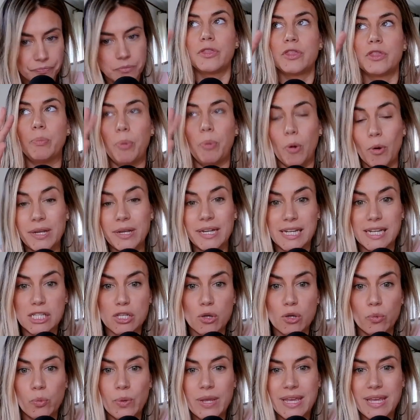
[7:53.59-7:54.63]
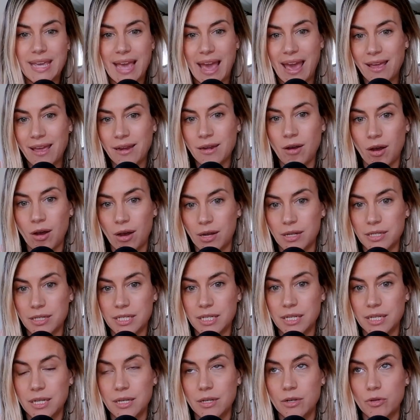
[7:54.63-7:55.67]
The point is, we
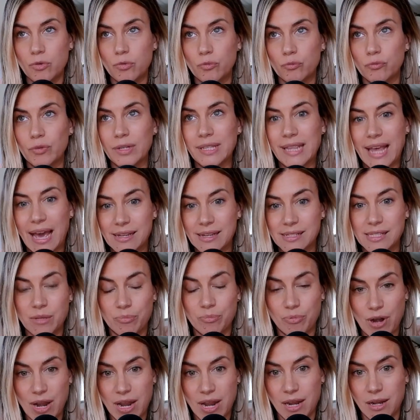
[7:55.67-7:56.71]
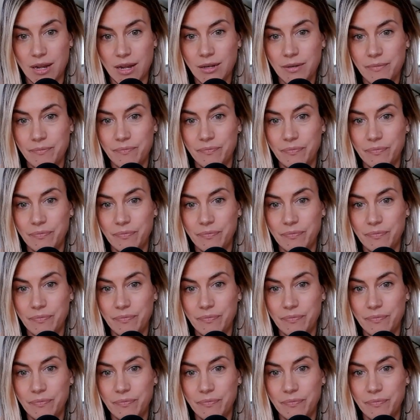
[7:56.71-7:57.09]
cannot relax the brain